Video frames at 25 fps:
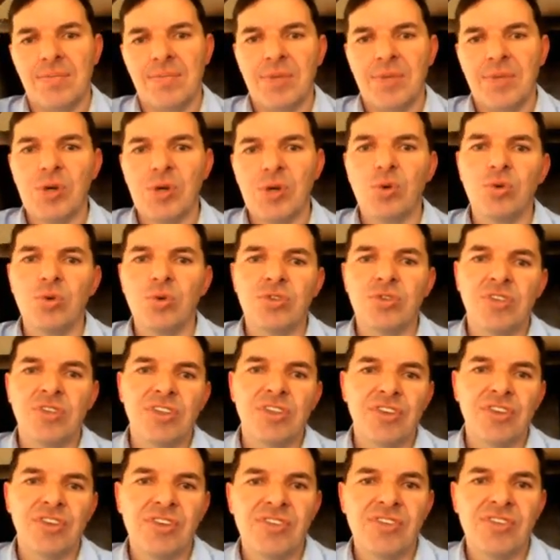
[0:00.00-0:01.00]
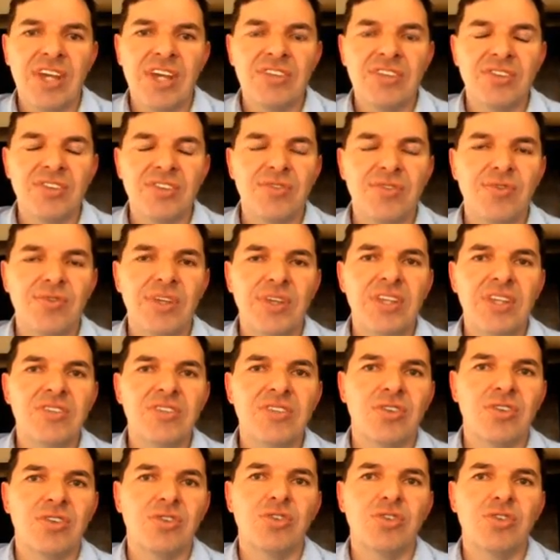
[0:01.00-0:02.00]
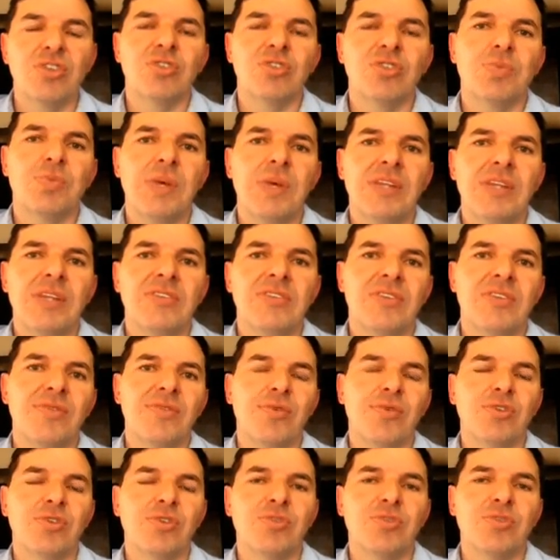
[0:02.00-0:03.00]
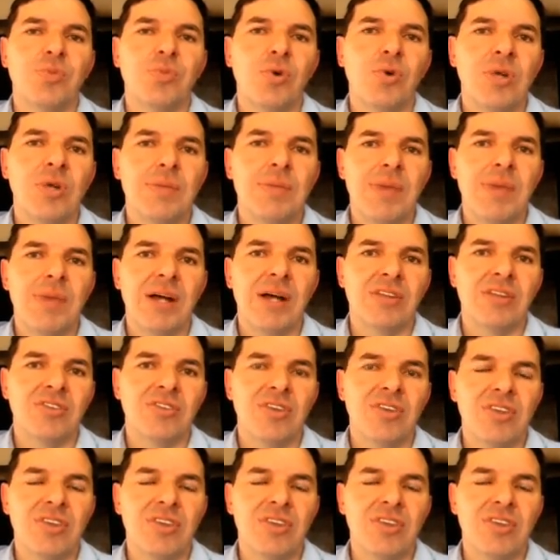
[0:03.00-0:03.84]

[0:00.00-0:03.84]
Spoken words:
because the transaction fees are too expensive for small amounts.